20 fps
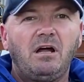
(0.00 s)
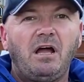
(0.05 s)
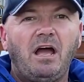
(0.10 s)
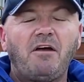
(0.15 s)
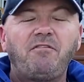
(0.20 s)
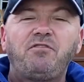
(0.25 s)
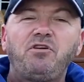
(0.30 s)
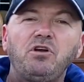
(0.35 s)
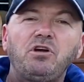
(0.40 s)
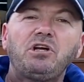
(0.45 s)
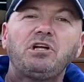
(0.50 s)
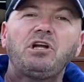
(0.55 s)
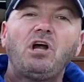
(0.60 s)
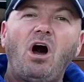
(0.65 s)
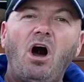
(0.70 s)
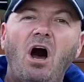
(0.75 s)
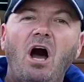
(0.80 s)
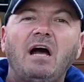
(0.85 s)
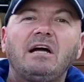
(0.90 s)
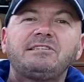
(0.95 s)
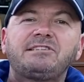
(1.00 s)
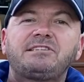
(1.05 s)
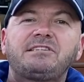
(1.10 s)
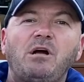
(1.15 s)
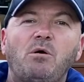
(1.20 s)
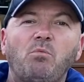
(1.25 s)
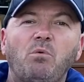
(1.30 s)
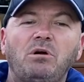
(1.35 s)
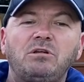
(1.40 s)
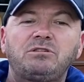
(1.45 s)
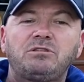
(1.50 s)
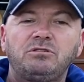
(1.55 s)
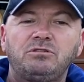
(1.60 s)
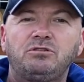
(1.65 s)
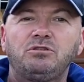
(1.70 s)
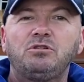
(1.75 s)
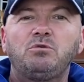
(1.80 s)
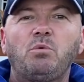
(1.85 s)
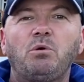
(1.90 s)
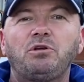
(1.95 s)
If you can hire someone to
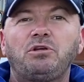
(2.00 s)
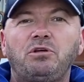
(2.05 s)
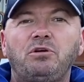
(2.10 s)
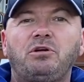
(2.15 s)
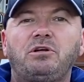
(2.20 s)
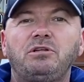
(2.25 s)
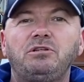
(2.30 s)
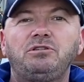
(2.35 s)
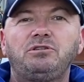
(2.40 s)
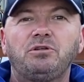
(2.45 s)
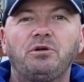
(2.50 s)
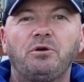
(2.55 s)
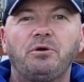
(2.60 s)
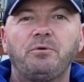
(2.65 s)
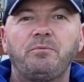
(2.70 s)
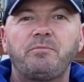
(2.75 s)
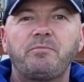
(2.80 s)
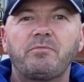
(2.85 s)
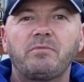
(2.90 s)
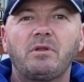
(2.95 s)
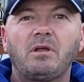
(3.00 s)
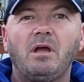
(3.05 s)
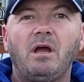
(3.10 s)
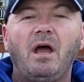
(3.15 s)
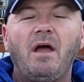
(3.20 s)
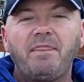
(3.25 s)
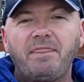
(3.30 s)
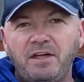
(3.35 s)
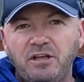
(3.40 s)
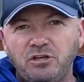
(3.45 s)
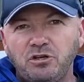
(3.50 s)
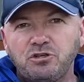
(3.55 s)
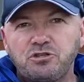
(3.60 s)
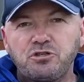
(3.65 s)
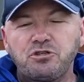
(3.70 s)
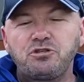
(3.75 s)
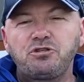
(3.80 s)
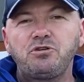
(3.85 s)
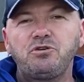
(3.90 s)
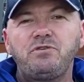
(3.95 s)
do what you can do, then you
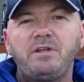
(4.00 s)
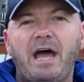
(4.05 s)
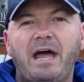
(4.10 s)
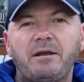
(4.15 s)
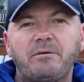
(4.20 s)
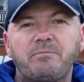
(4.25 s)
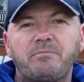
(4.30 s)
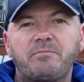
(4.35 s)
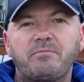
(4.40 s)
should do that.